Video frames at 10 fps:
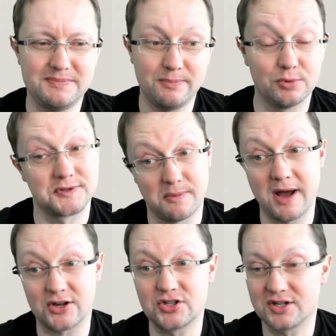people so
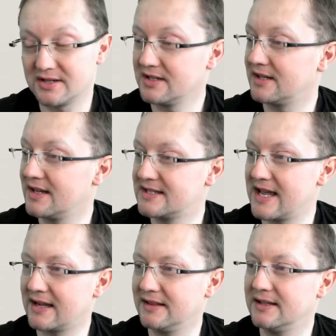much. Yeah,
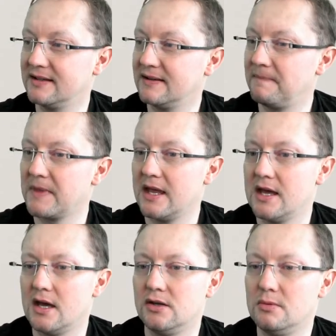exactly.
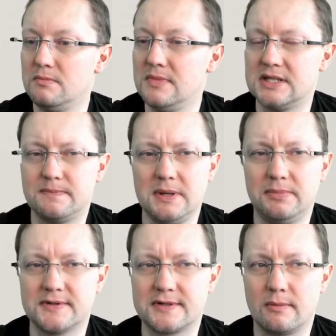You miss
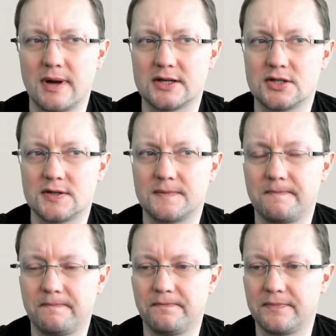people so much.
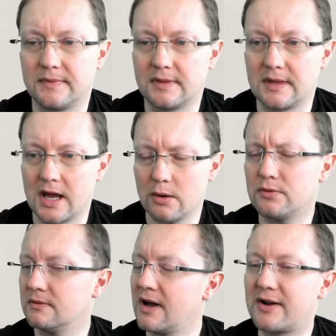
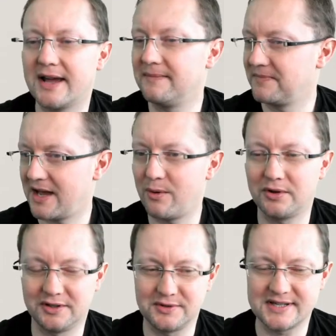Okay, I
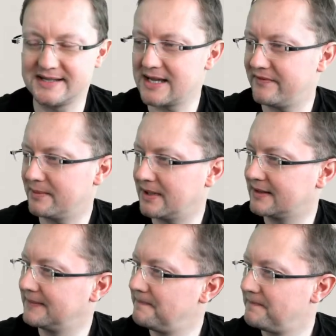wanted to say something, but
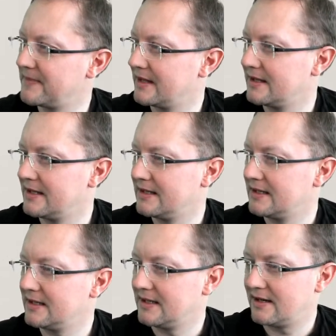
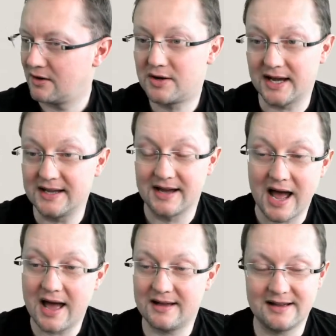okay,
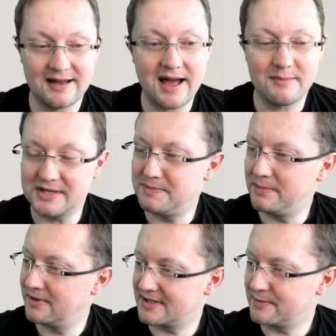I miss
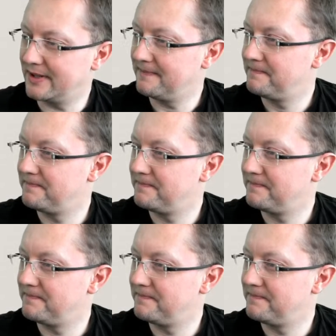people as well.